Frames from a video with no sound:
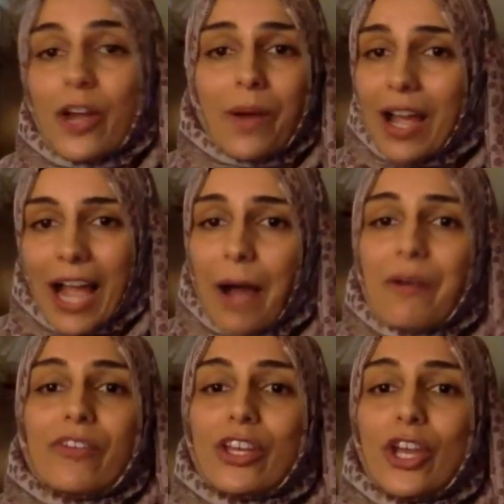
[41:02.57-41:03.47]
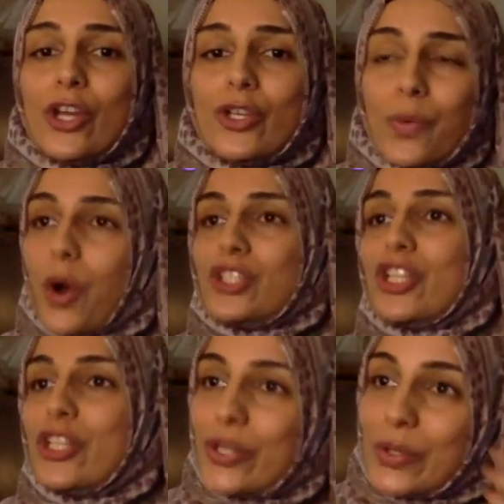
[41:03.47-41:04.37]
You know, however you want
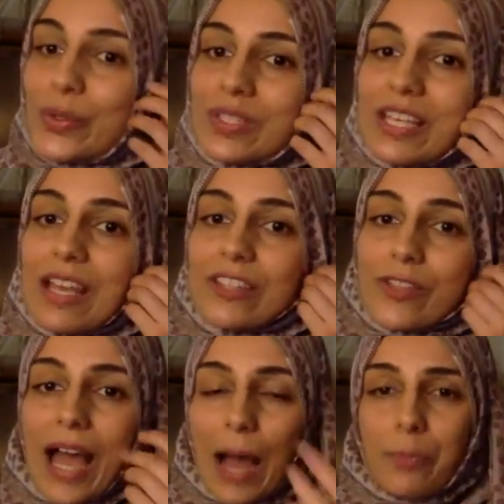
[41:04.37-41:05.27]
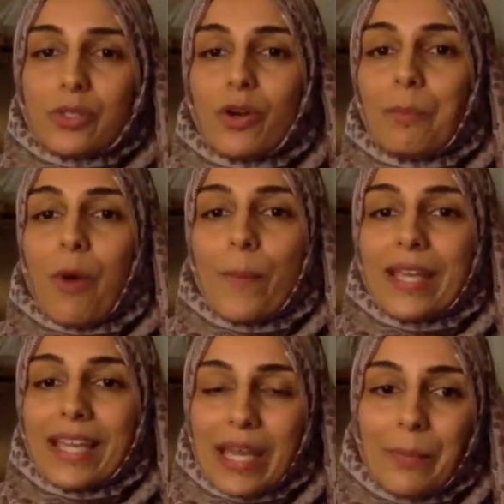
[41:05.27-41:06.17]
to use. So the app was called
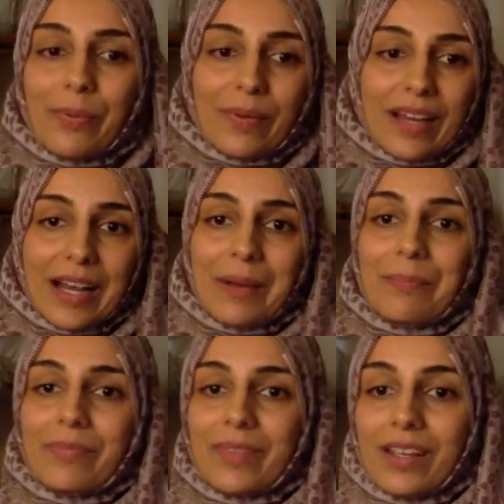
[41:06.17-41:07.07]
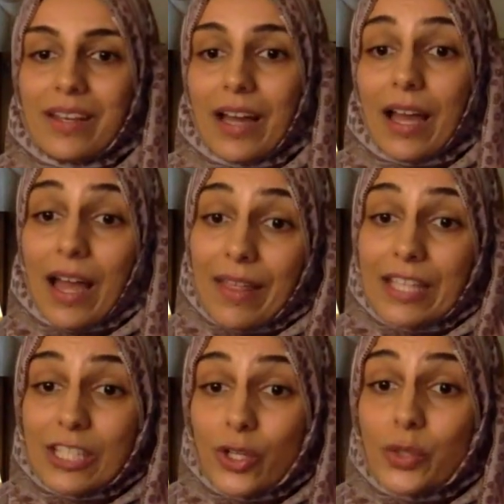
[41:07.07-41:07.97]
MobiKip.
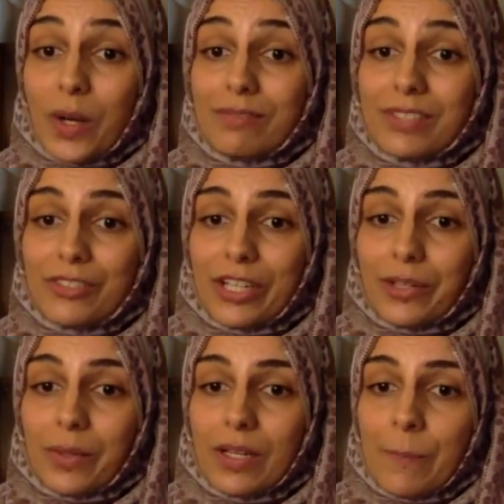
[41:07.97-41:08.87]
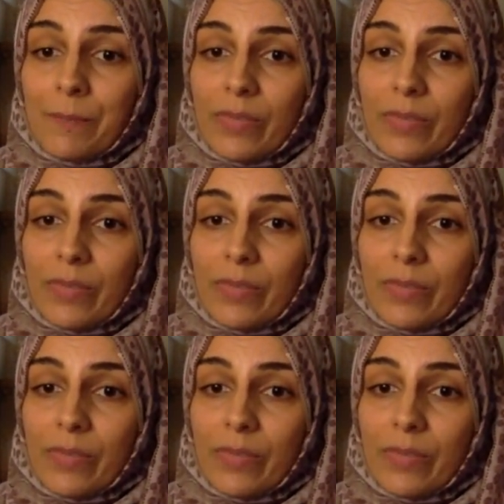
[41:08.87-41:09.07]
It's a good one. It's a really good one.